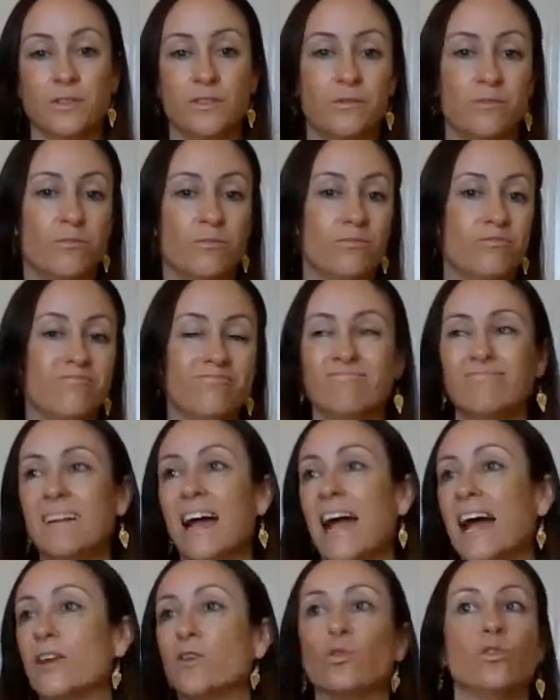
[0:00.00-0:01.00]
of
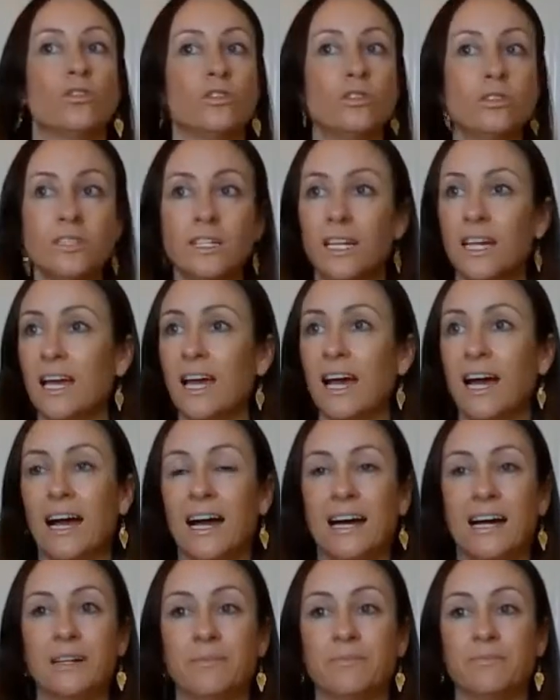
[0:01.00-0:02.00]
at all,
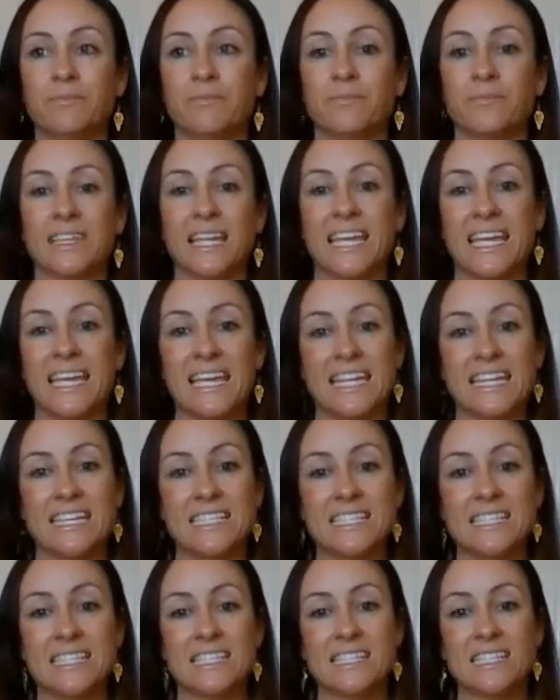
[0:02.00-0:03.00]

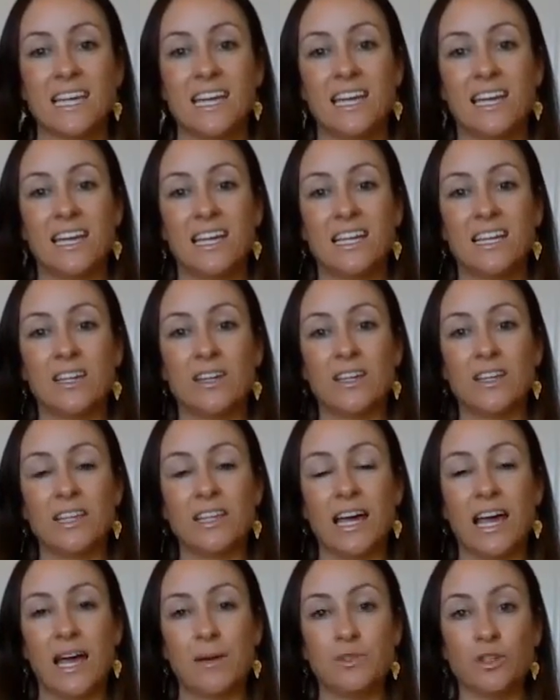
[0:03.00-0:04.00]
is
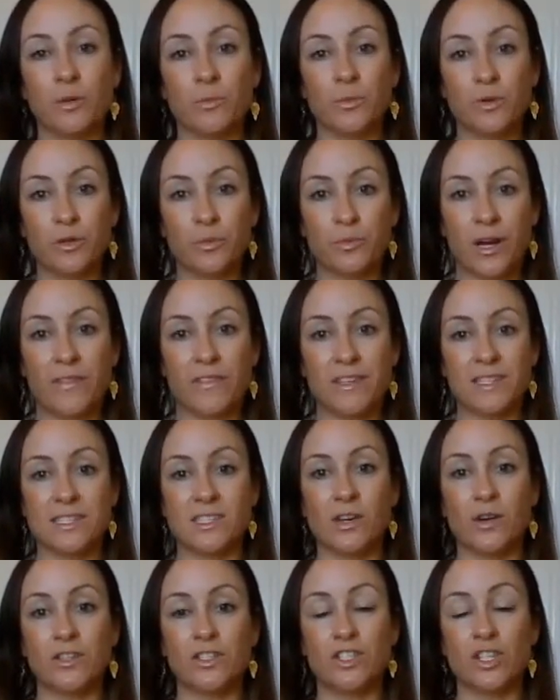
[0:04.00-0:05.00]
abdominal breathing,
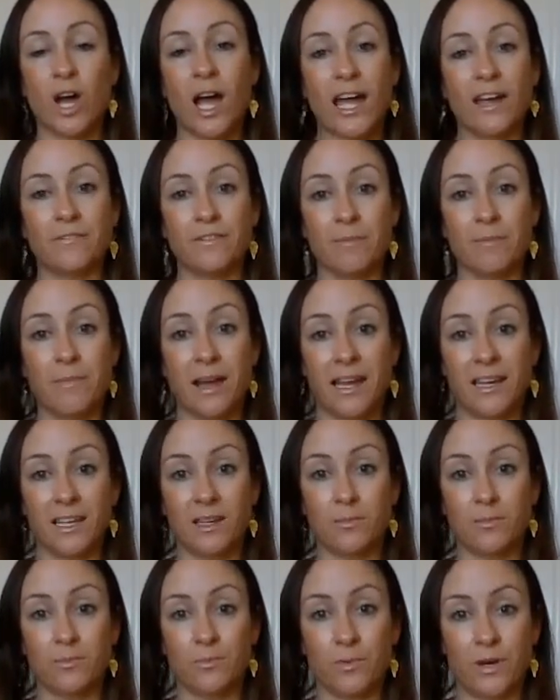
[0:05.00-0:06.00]
so
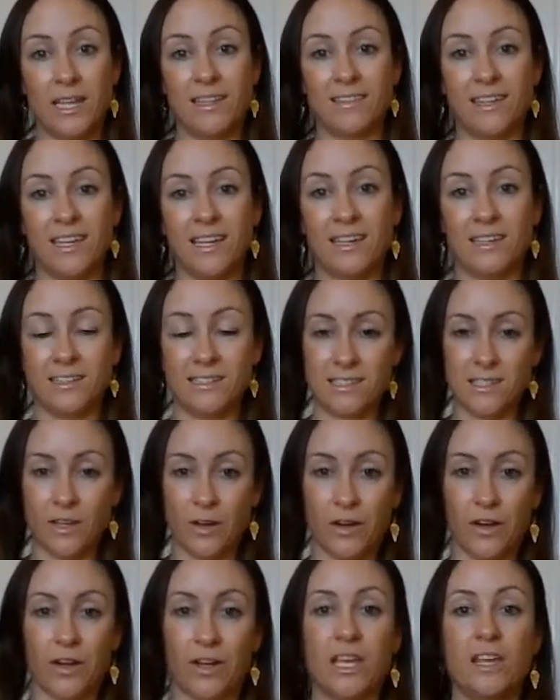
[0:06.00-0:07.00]
diaphragmatic breathing. So
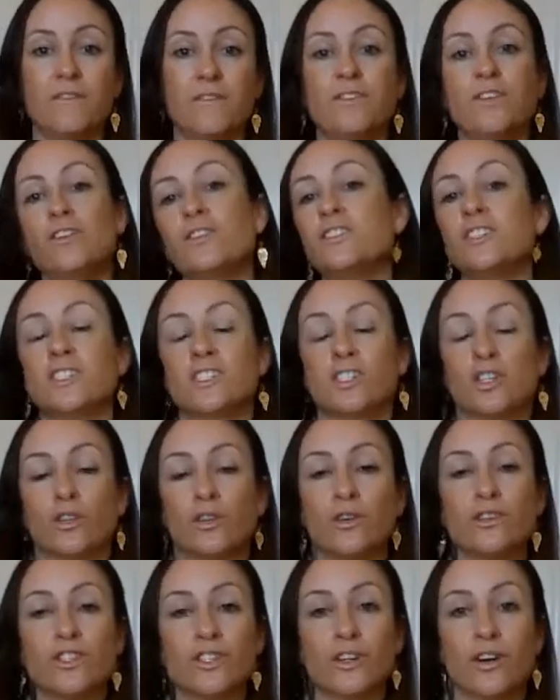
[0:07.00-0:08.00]
if you just
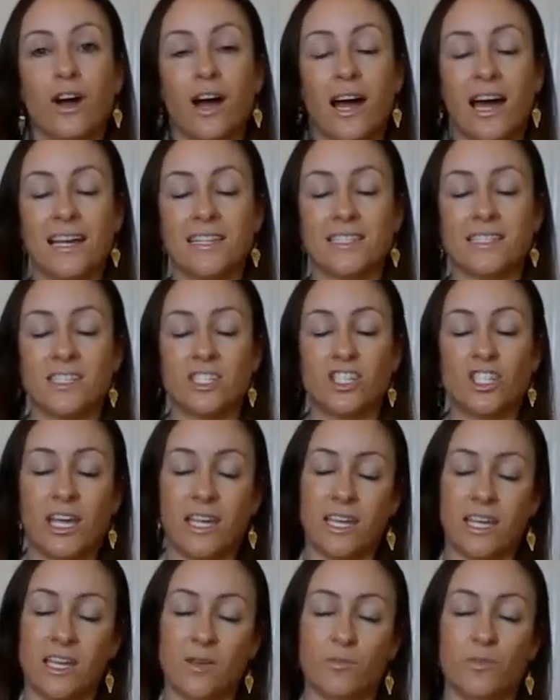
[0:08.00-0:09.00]
close your eyes and
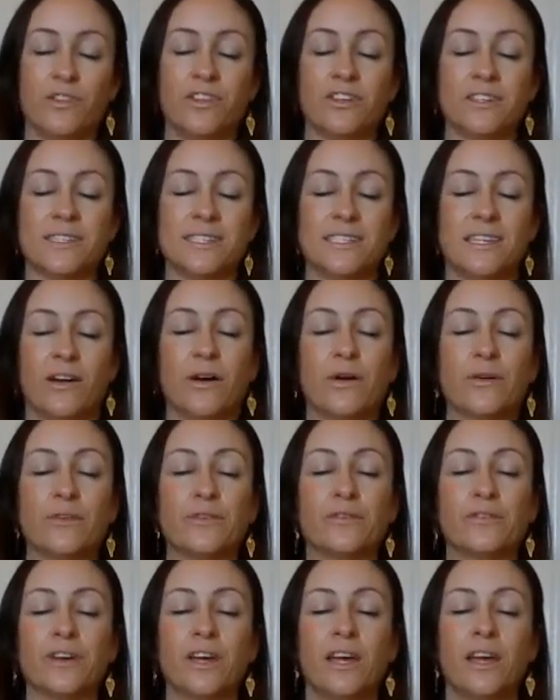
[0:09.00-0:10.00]
check in with
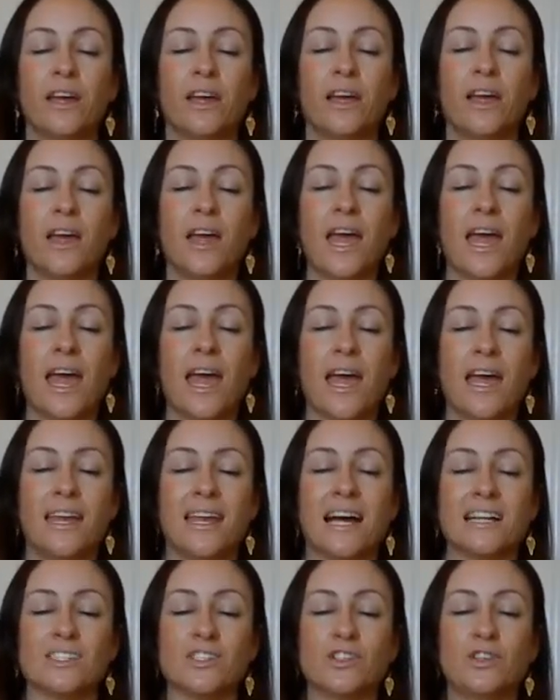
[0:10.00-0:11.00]
yourself and
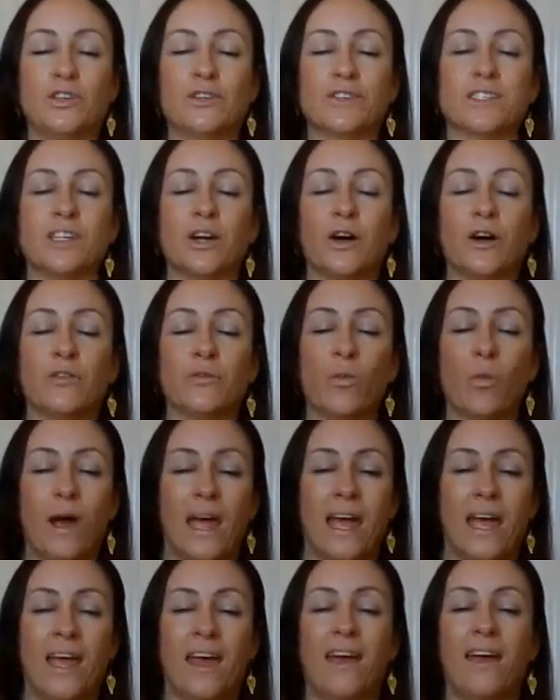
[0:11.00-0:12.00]
ask yourself,
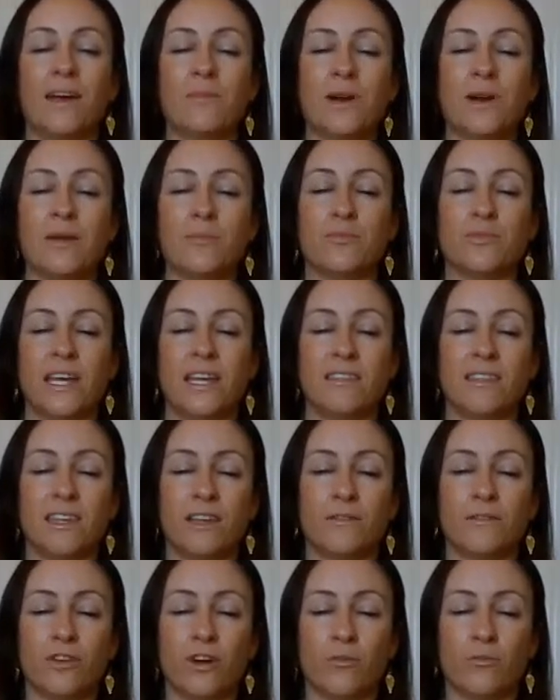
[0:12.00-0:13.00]
where am I
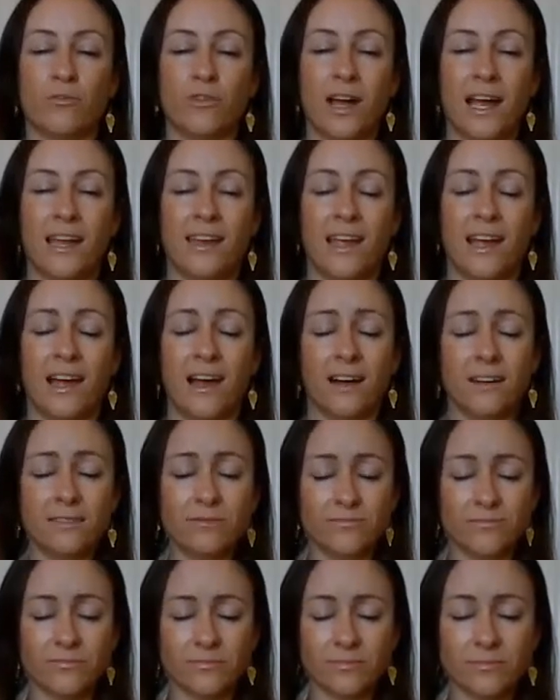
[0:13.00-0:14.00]
breathing from right now?